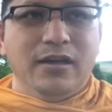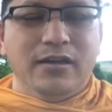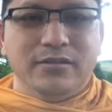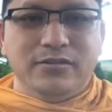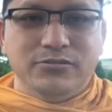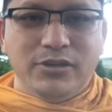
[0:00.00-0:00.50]

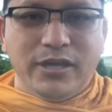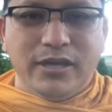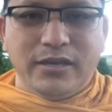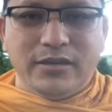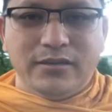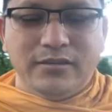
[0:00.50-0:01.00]

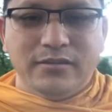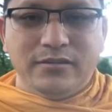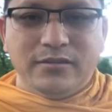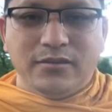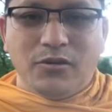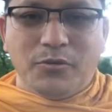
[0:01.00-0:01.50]
doing
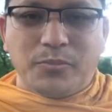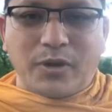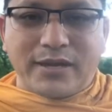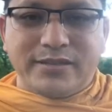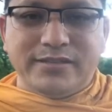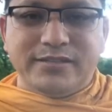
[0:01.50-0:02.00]
or
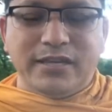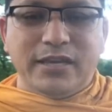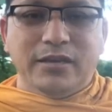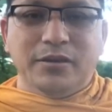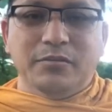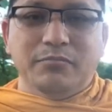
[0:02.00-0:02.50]
practicing
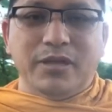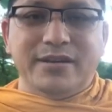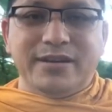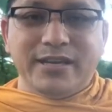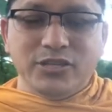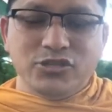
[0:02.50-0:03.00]

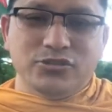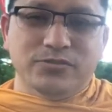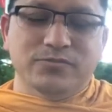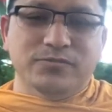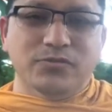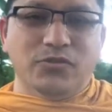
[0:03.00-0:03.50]

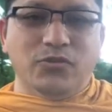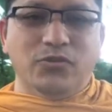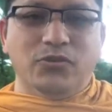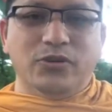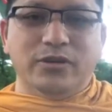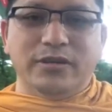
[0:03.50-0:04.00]
meditation,
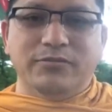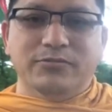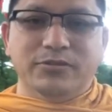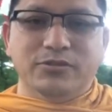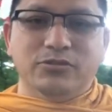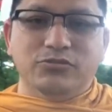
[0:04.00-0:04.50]
or
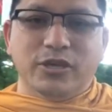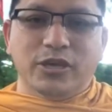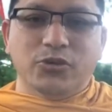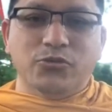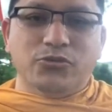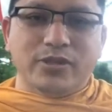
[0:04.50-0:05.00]
even doing
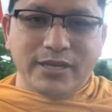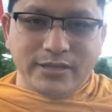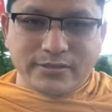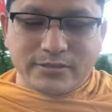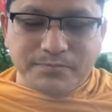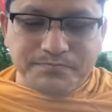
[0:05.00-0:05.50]
good
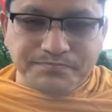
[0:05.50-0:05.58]
things.